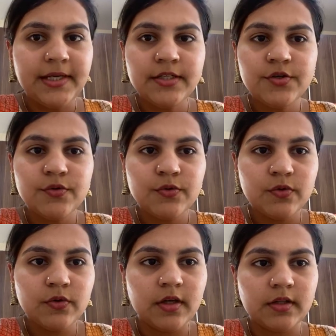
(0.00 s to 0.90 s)

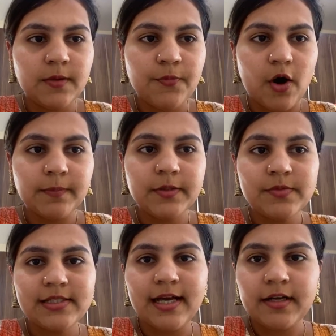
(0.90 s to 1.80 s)
to the
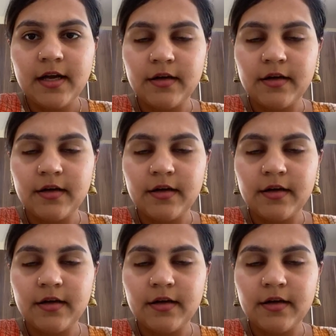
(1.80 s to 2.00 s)
problems that